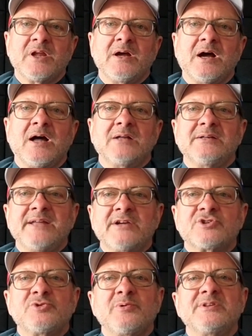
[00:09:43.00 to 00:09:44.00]
A
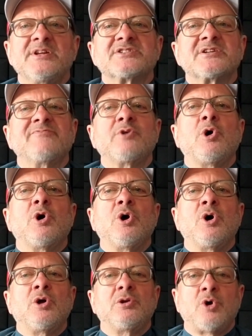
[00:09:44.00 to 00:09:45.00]
link to a list of
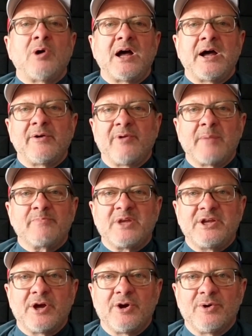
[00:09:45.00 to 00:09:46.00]
all Ohio
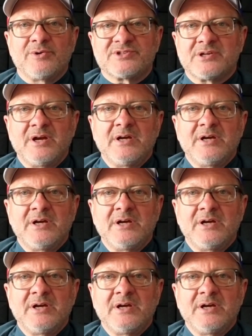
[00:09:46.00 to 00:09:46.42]
MPOs